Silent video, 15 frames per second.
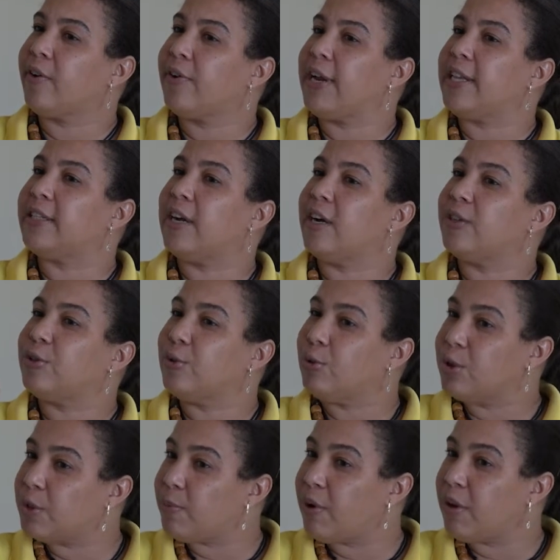grains are
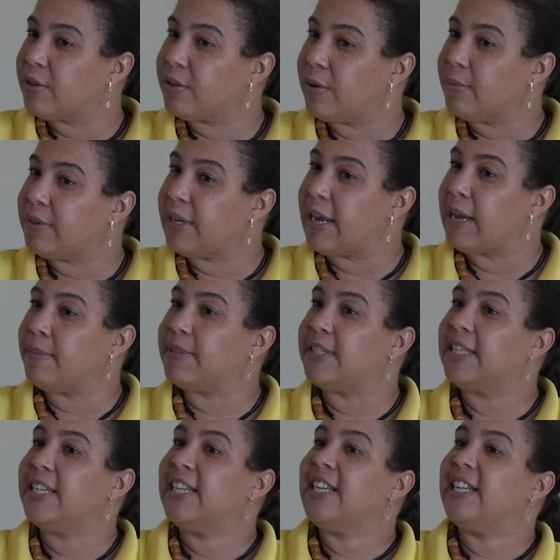so small sometimes,
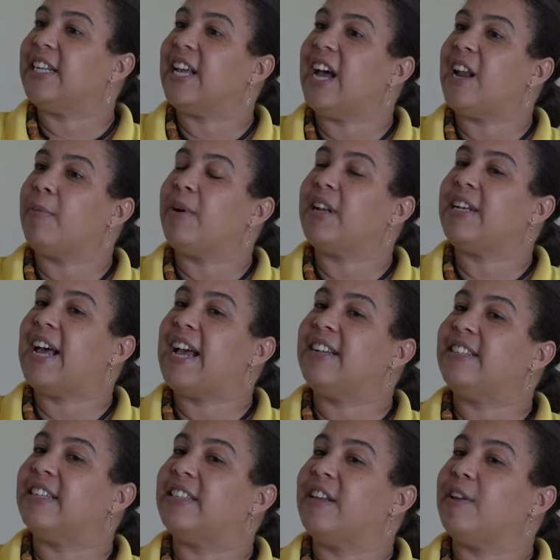the animal
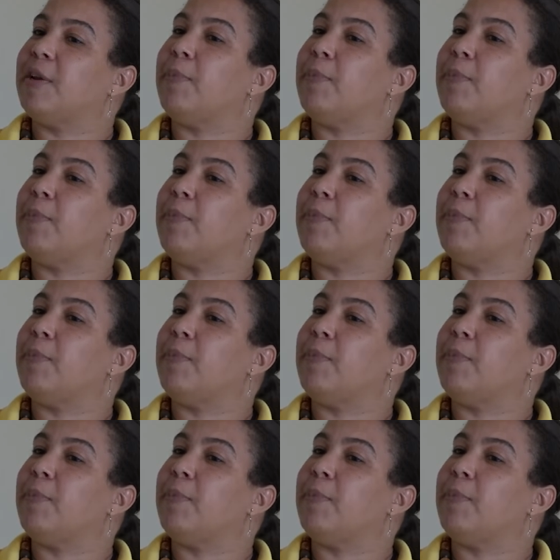digests it.